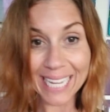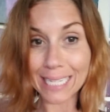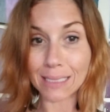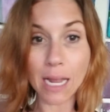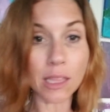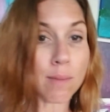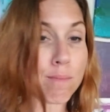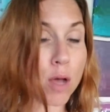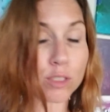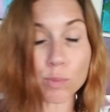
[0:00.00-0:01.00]
It is not the
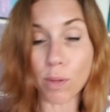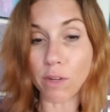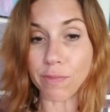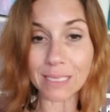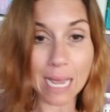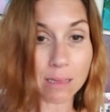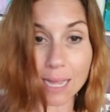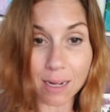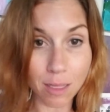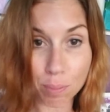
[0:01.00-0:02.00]
most perfect
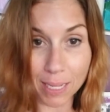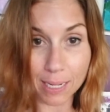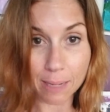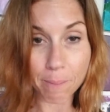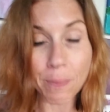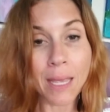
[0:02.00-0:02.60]
outline on the planet,